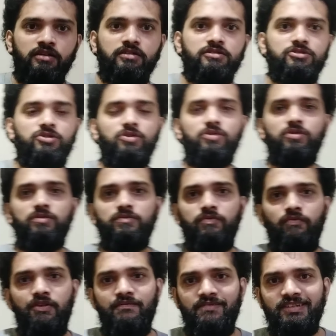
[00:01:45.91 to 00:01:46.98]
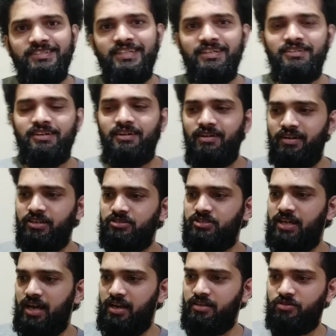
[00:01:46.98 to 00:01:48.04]
So when we see the current
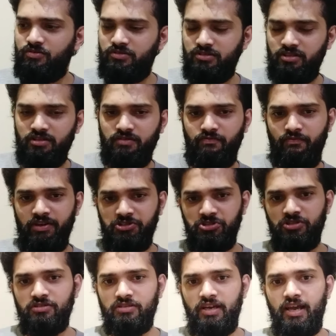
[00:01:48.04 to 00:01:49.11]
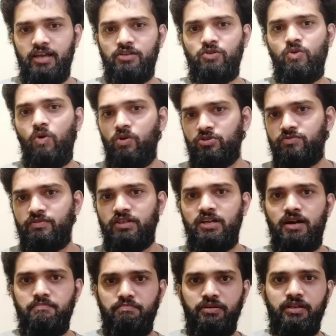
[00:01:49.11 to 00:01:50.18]
challenge, the vision and goals of the
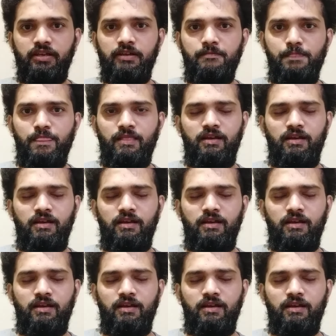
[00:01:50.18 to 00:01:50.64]
company,